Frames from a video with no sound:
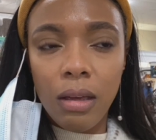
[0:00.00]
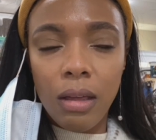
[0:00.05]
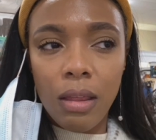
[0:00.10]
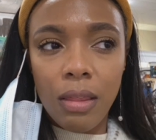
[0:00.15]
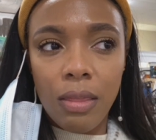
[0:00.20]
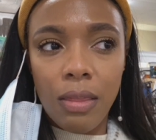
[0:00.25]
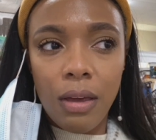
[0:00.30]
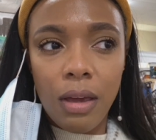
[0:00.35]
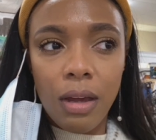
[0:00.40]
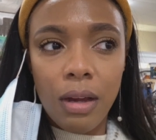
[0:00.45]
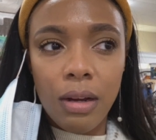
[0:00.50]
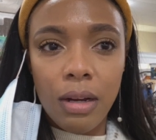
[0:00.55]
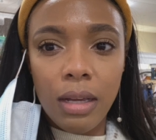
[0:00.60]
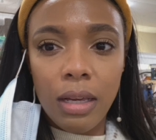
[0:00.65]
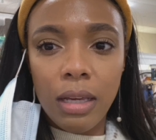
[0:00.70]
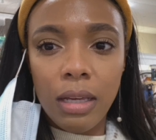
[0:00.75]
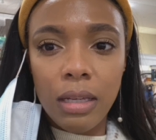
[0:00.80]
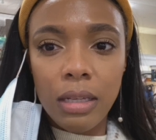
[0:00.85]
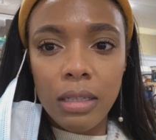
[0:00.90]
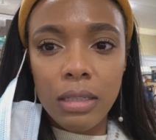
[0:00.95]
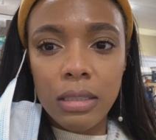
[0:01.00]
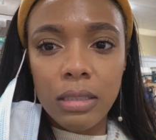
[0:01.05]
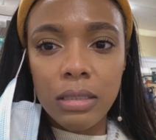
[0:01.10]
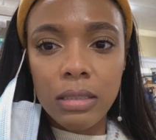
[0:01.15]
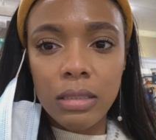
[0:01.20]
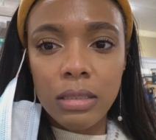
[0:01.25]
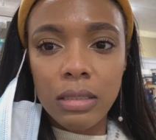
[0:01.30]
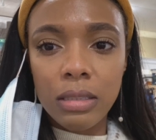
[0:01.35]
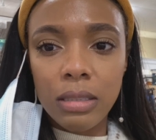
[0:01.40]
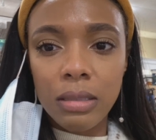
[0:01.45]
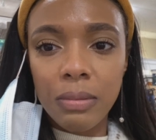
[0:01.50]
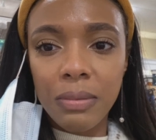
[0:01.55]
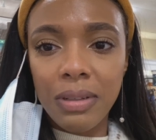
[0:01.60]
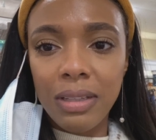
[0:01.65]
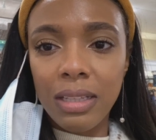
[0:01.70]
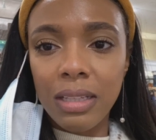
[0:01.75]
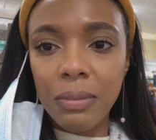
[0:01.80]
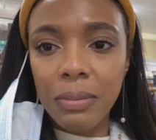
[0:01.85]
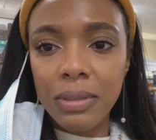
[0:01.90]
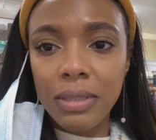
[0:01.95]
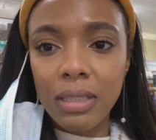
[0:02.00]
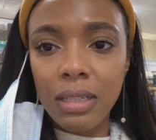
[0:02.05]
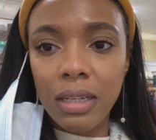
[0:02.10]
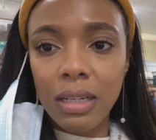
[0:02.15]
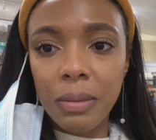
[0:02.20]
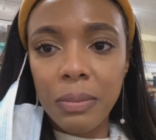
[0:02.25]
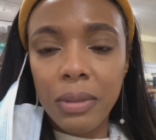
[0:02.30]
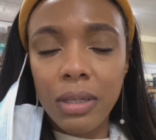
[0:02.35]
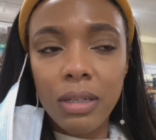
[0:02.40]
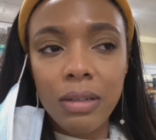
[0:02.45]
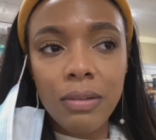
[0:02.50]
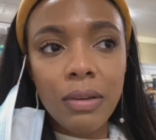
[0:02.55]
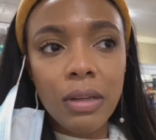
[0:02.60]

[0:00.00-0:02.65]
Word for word: there is, my lips done came off.